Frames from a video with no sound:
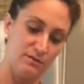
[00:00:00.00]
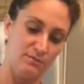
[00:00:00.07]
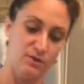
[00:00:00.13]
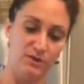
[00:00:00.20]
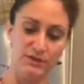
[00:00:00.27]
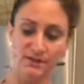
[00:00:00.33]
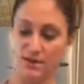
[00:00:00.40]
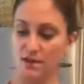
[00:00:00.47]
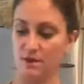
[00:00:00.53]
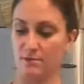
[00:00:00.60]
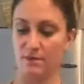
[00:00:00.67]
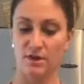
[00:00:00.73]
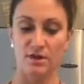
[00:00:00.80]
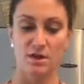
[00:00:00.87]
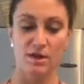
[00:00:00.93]
put some
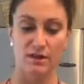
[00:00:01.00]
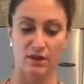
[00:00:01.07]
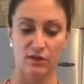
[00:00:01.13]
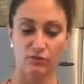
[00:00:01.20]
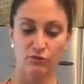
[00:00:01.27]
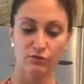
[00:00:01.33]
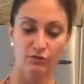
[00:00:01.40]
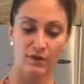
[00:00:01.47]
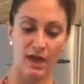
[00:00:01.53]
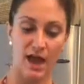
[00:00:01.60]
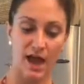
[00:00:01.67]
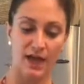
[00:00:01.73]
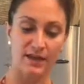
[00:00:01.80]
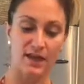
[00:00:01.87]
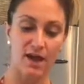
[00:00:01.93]
like
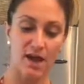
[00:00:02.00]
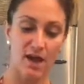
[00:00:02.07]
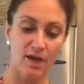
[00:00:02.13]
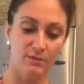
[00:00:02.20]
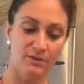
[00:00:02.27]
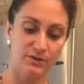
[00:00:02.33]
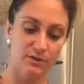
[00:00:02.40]
high up,